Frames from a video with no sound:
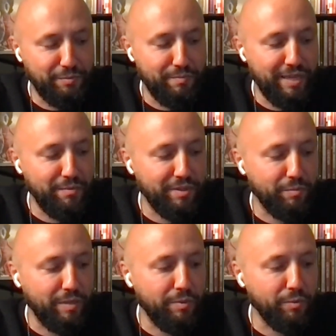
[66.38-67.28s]

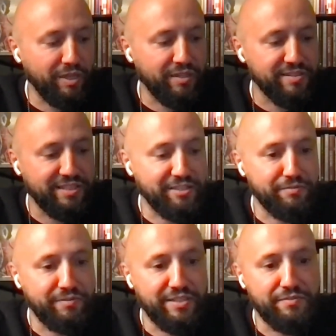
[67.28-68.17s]
maybe we can
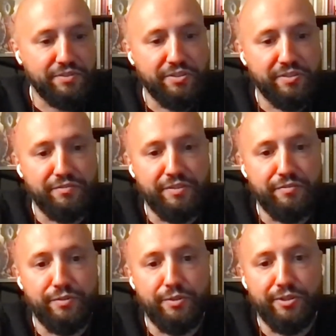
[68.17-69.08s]
sacrifice
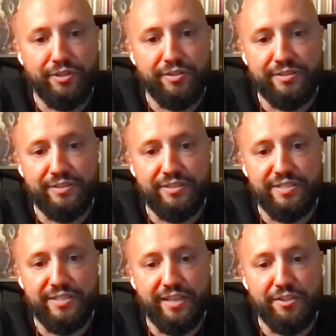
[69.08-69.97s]
photography for
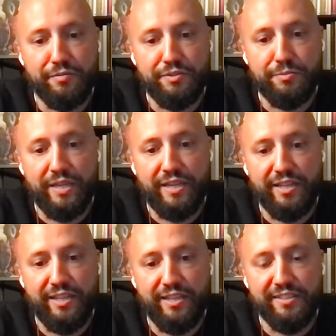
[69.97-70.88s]
the sake of
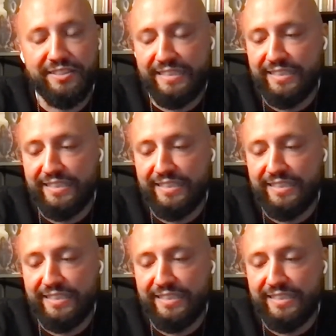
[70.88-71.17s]
humanity